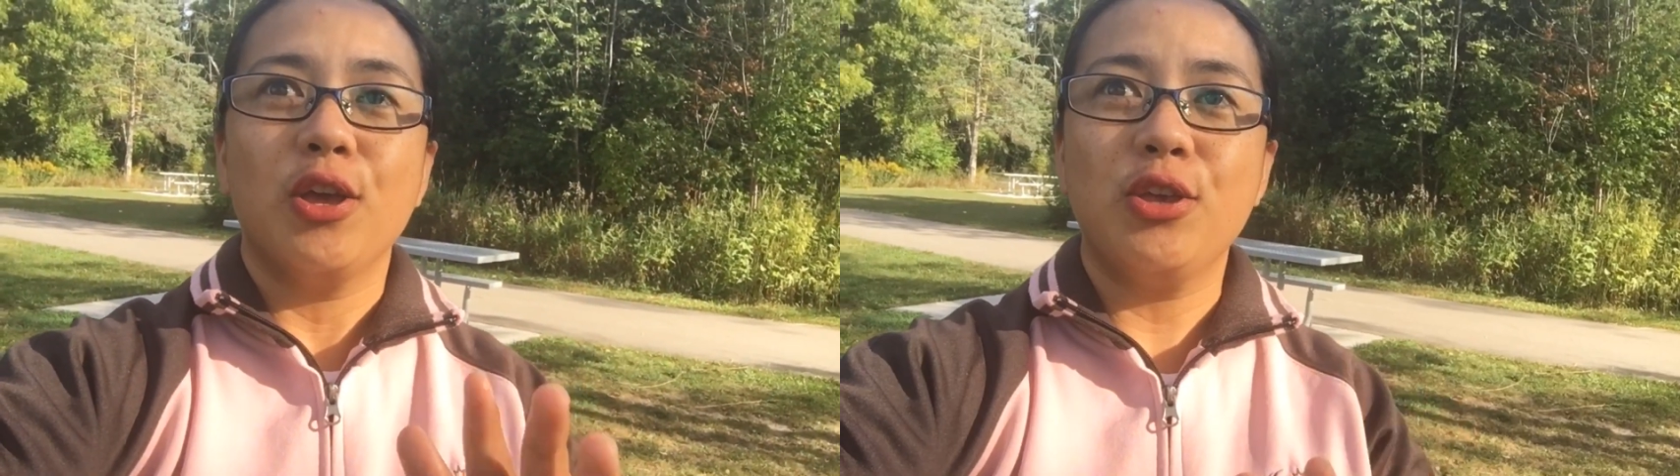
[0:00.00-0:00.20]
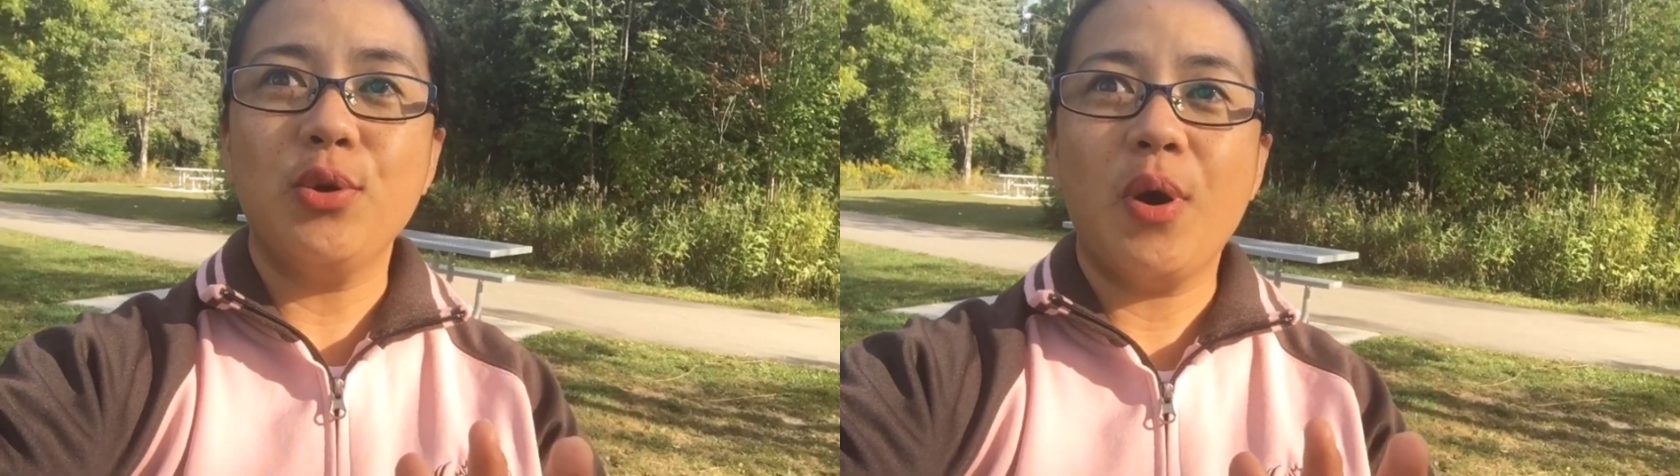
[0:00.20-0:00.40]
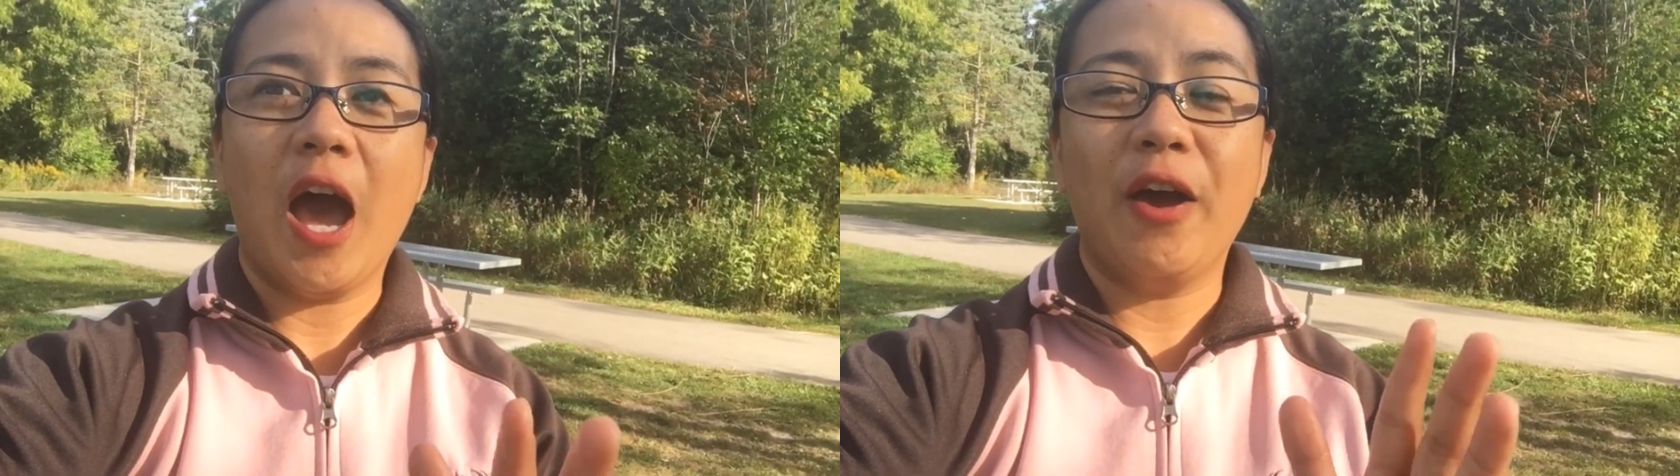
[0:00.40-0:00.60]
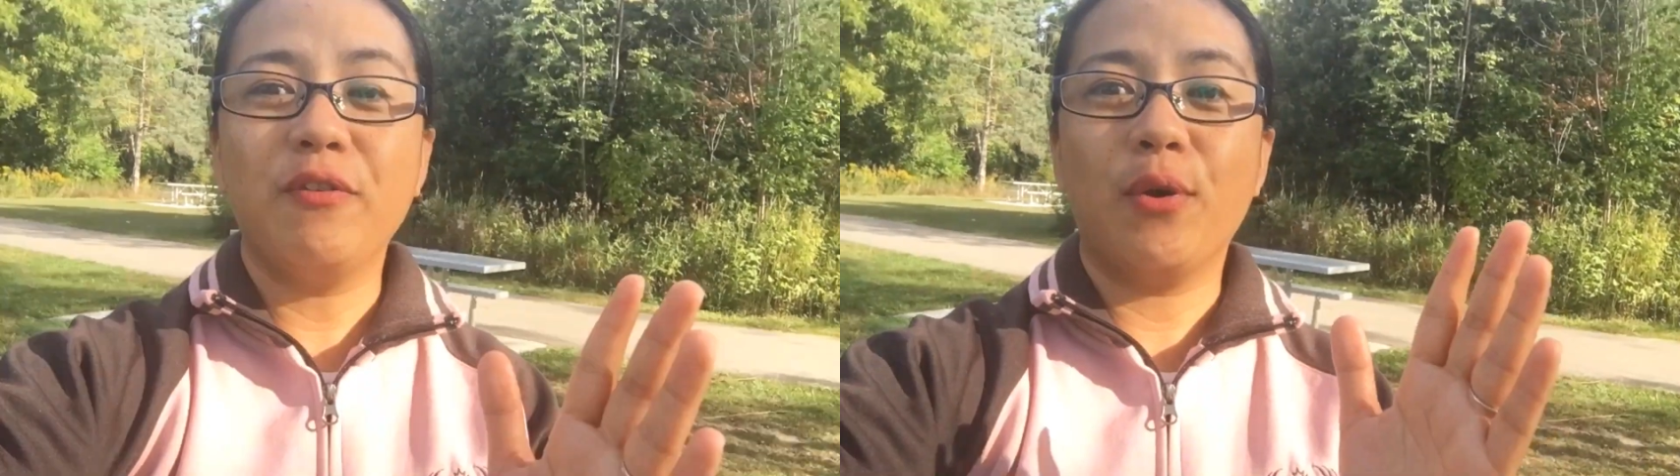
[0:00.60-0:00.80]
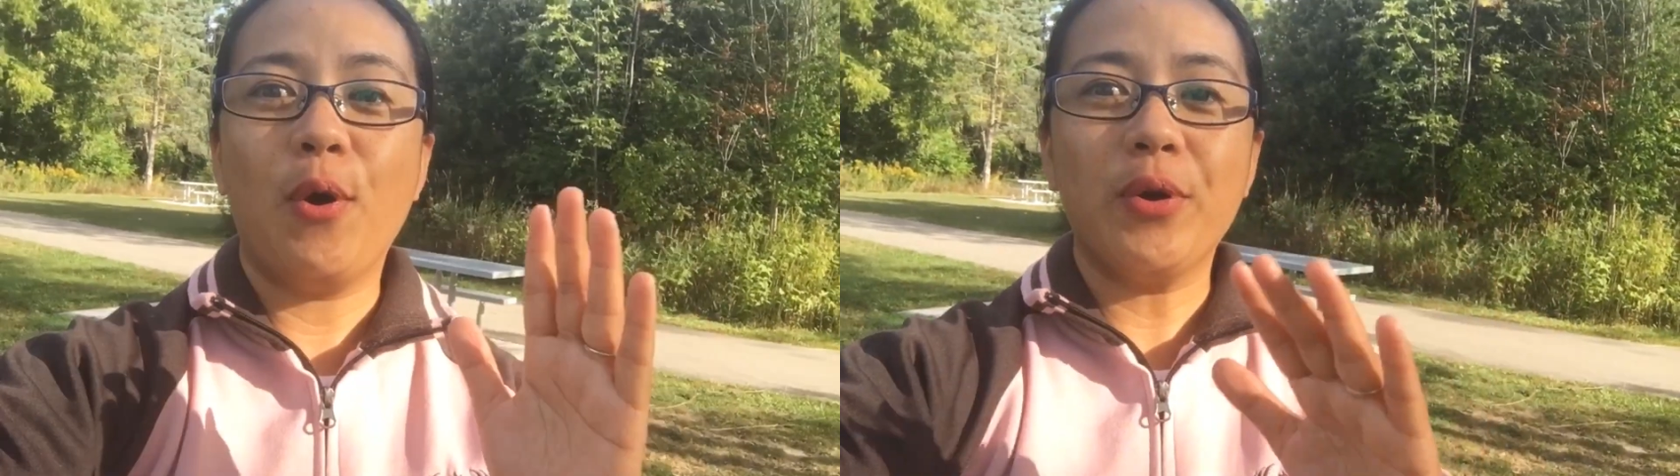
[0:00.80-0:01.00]
You have
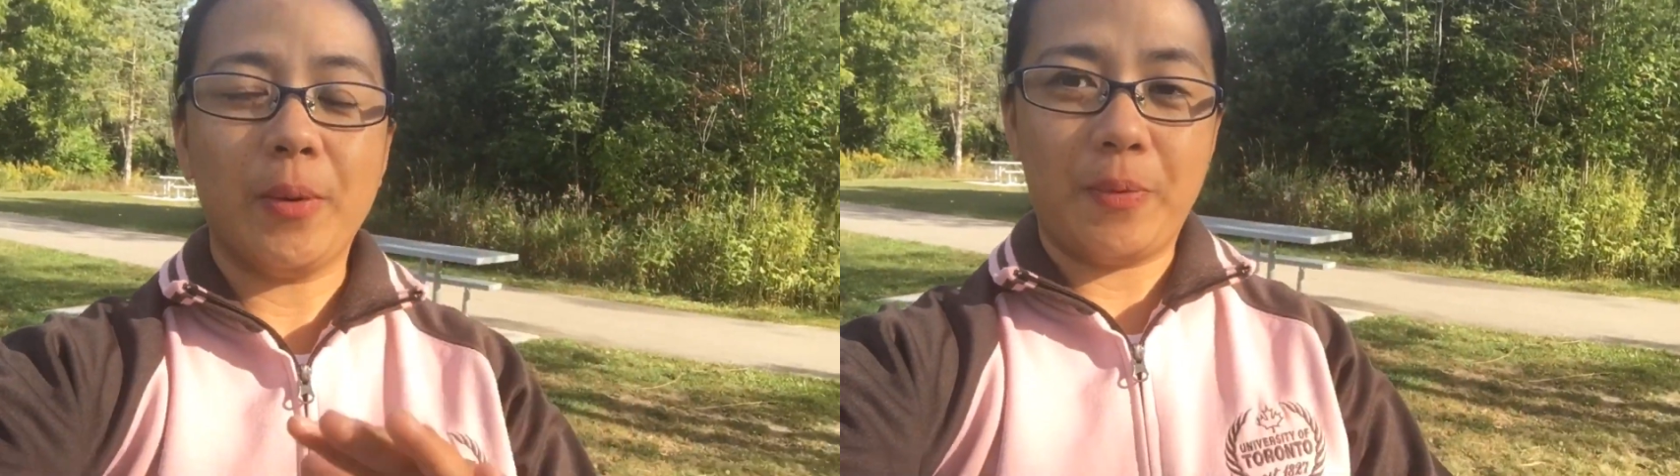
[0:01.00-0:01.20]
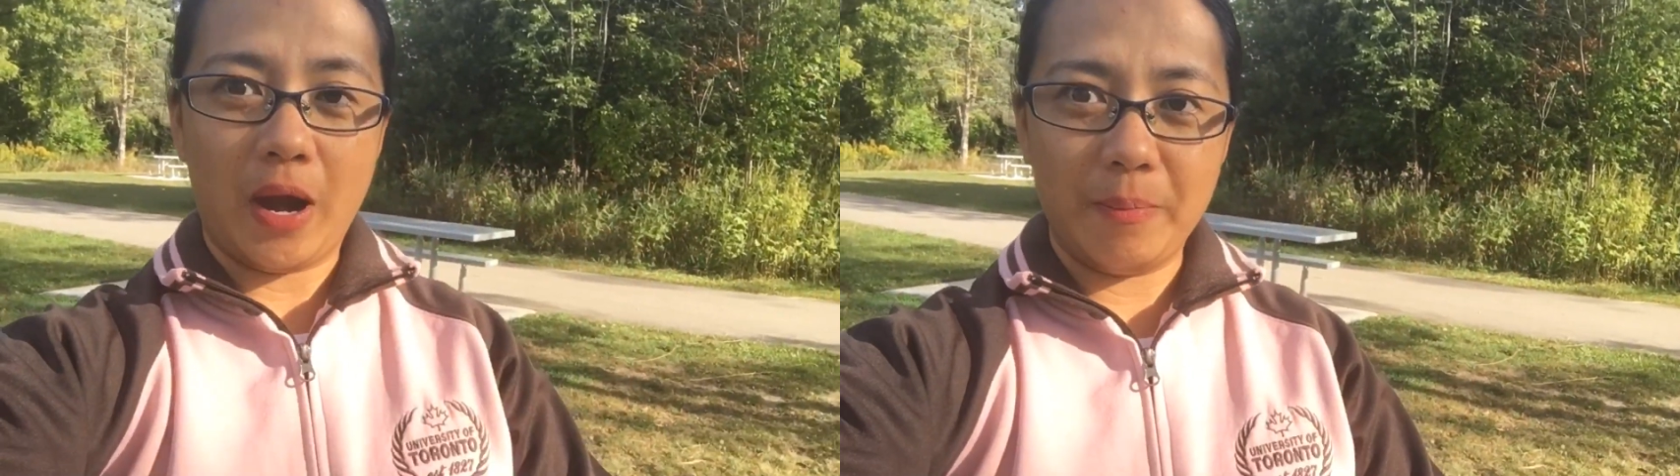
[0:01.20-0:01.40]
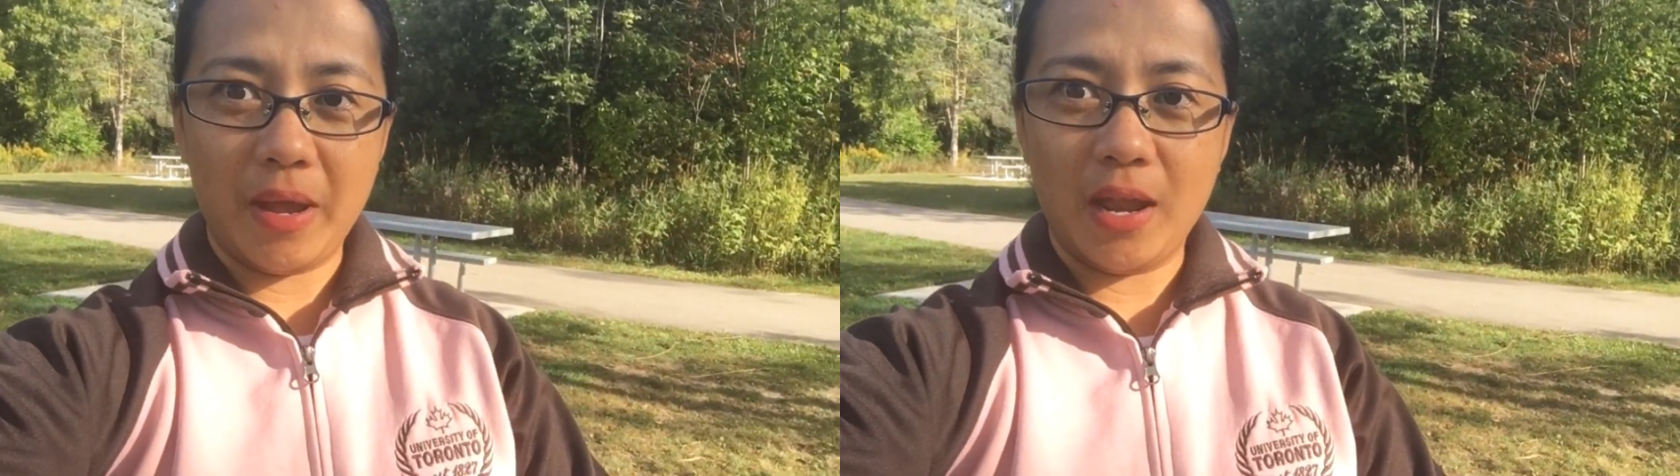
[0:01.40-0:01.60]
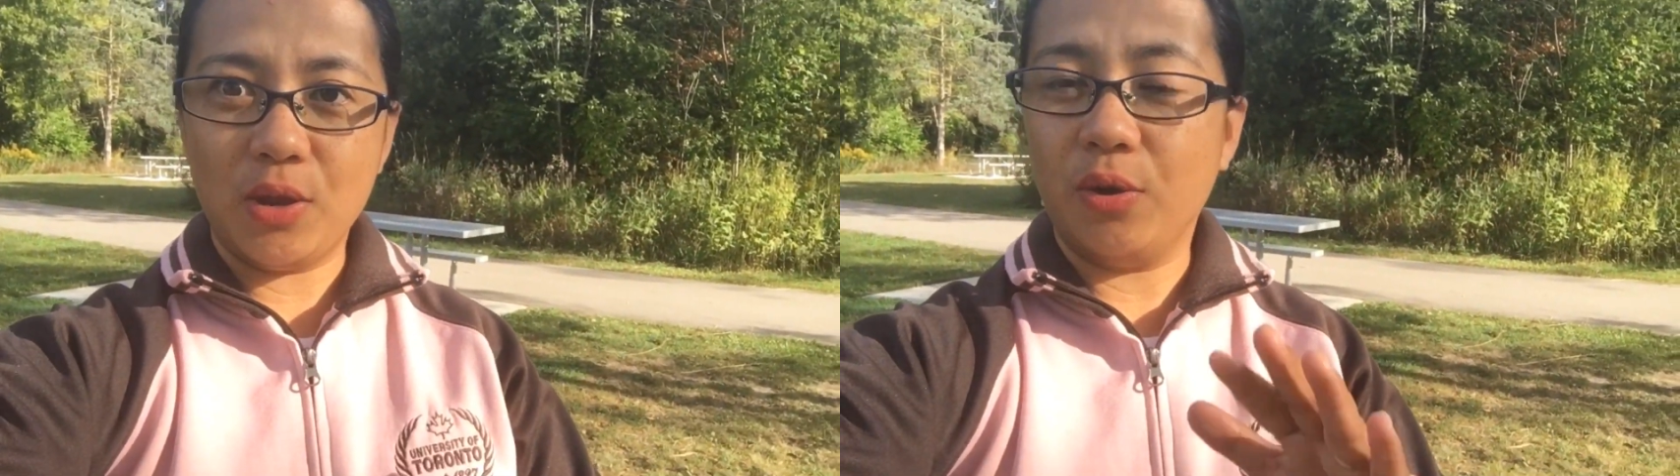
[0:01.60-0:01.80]
your own apartment,